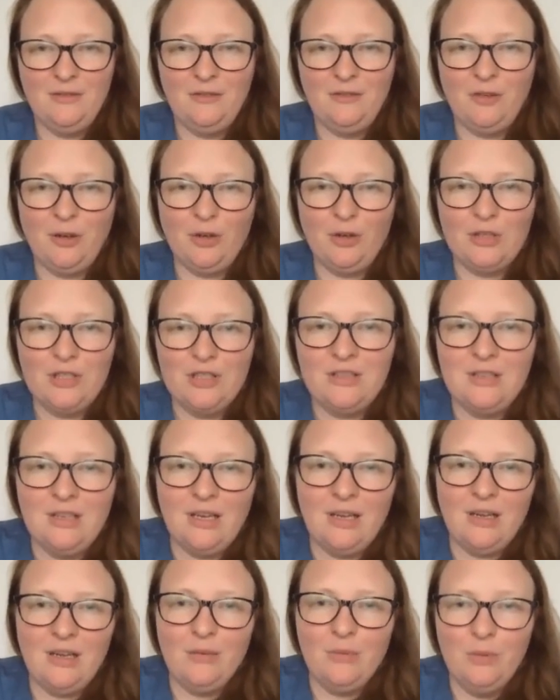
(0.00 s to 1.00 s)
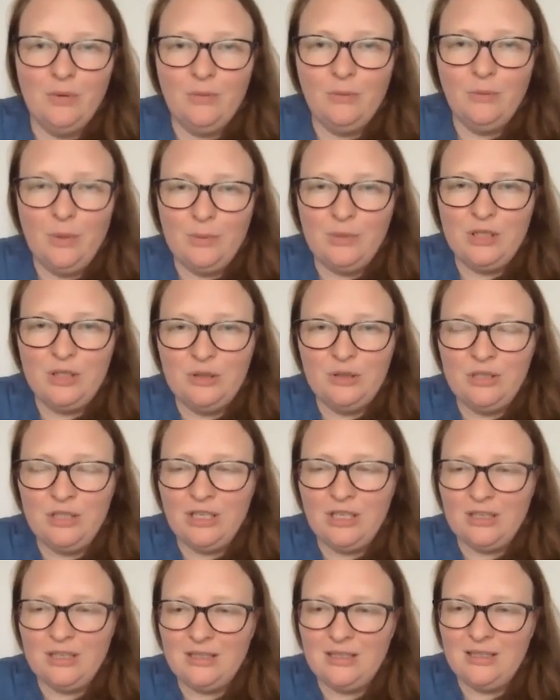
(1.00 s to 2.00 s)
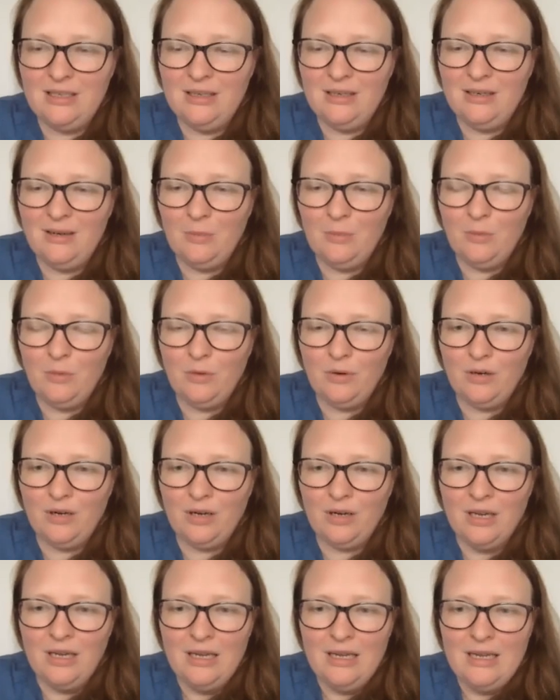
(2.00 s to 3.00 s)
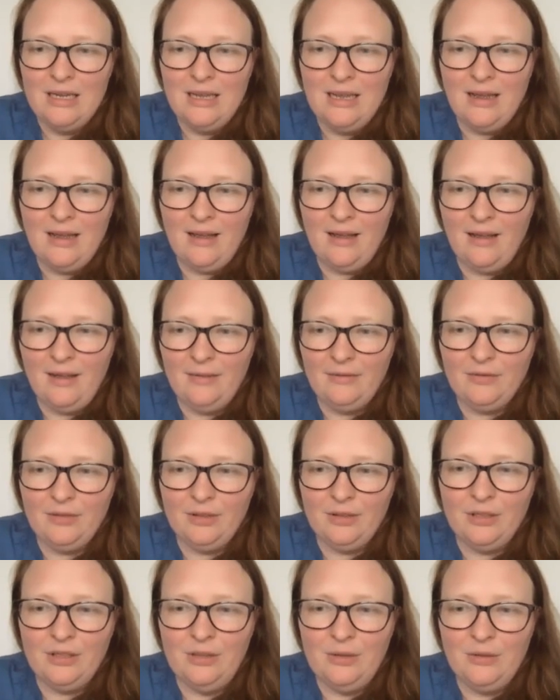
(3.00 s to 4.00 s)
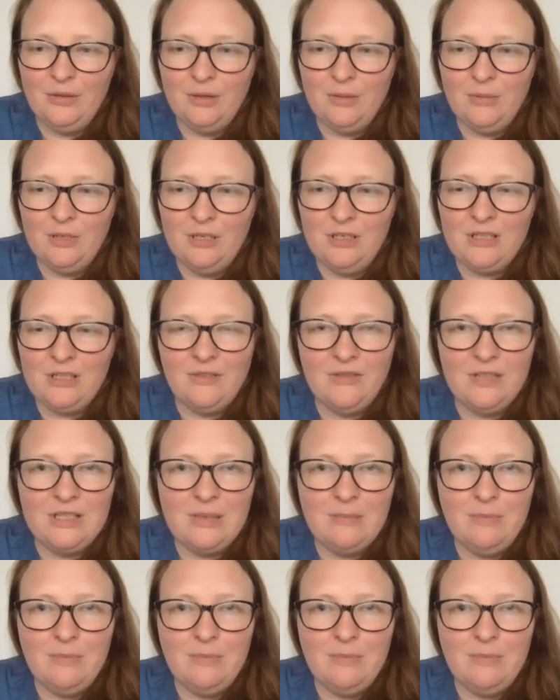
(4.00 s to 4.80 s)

first Wib and June Justy Award for Youth Community Service.